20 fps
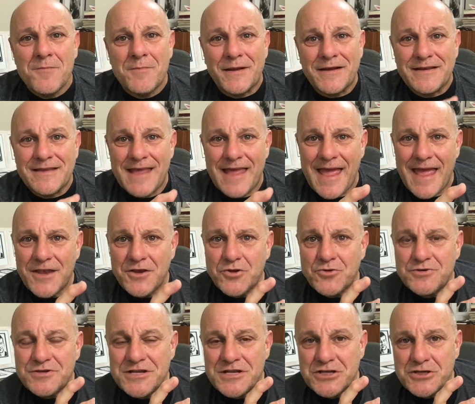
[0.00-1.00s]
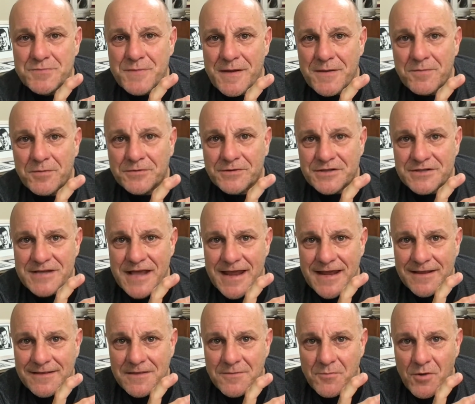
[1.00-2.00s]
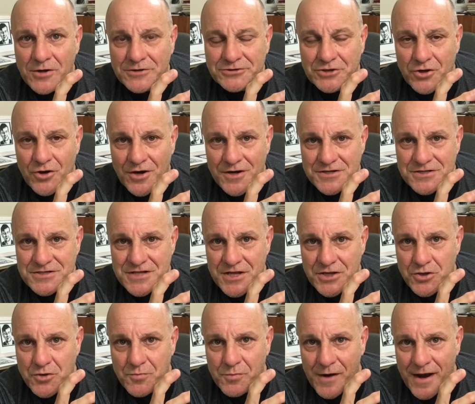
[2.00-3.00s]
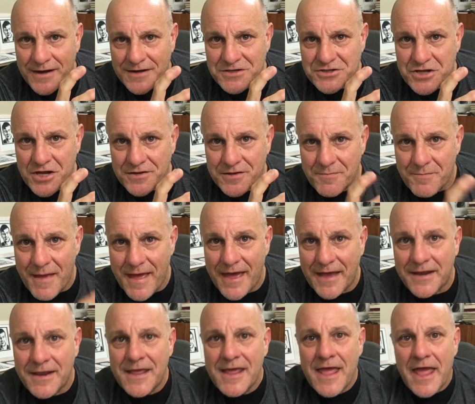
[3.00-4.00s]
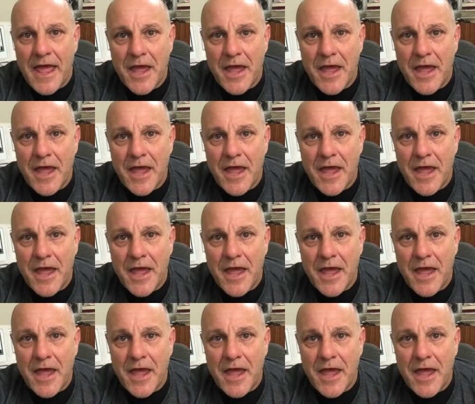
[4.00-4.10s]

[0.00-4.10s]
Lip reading: but can you teach people to take the martial arts that you practice on the mat